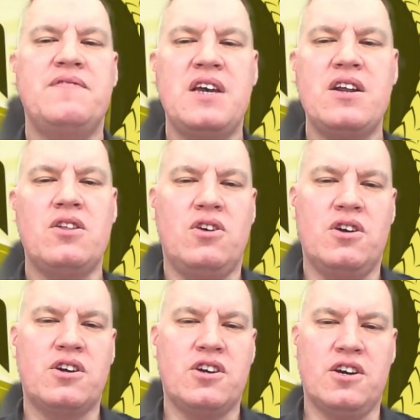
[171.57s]
Then
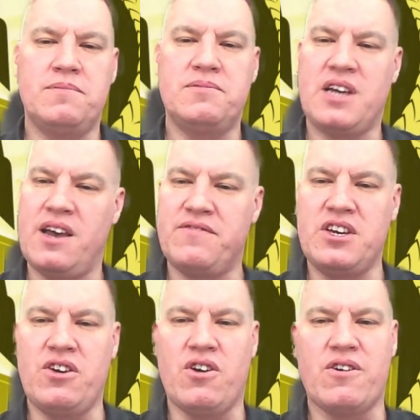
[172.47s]
along comes
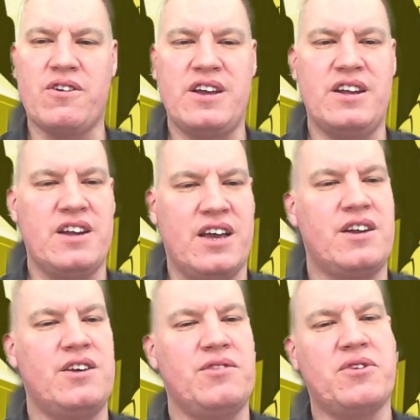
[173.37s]
FDR in
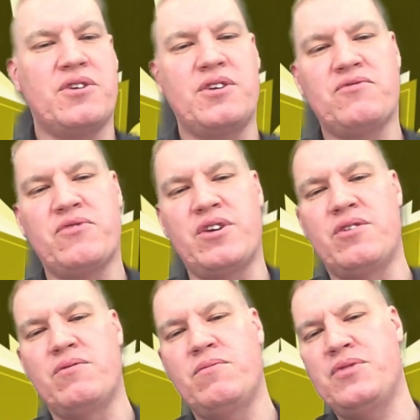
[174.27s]
1933.
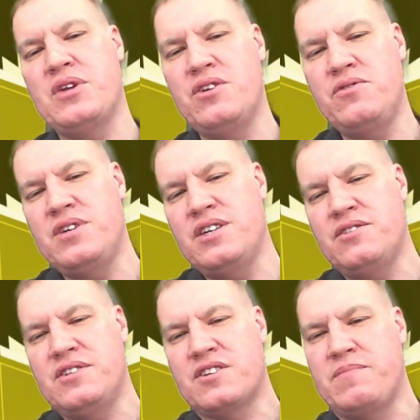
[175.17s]
With the New
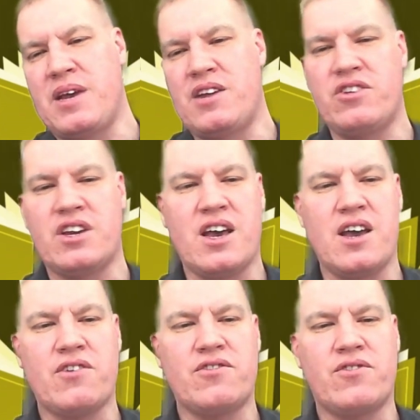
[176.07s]
Deal's expansion,
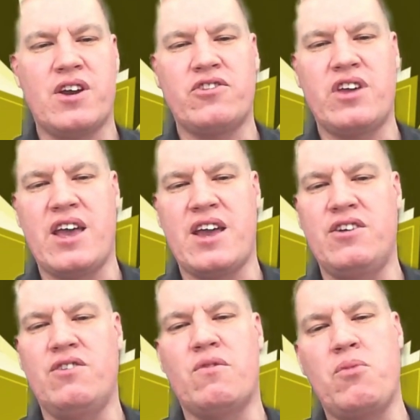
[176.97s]
Congress gradually
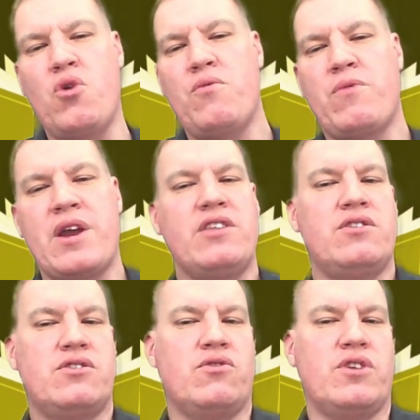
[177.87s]
handed over more
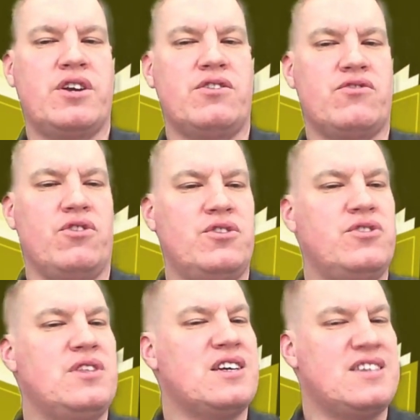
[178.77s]
regulatory control to the